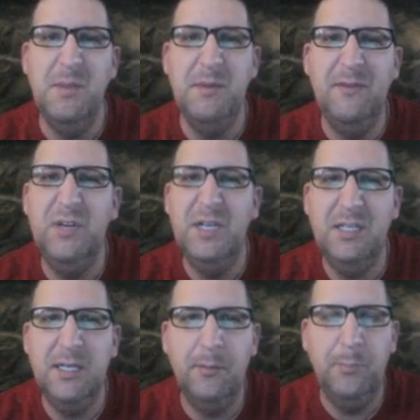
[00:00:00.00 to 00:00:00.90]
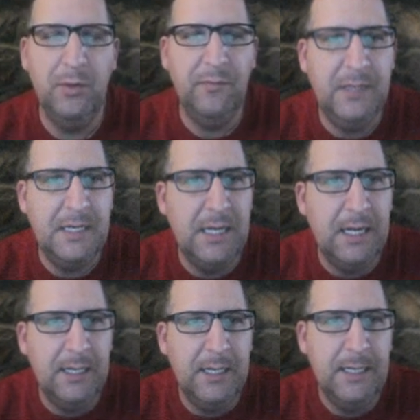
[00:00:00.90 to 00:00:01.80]
Maybe if you didn't get a perfect 8
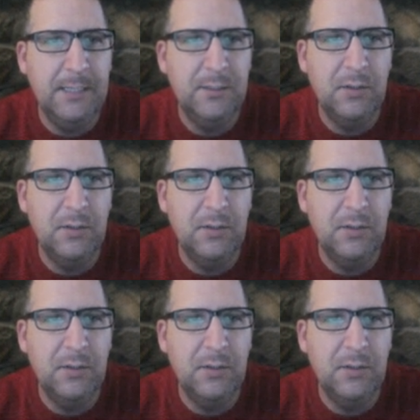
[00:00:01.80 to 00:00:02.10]
out of 8.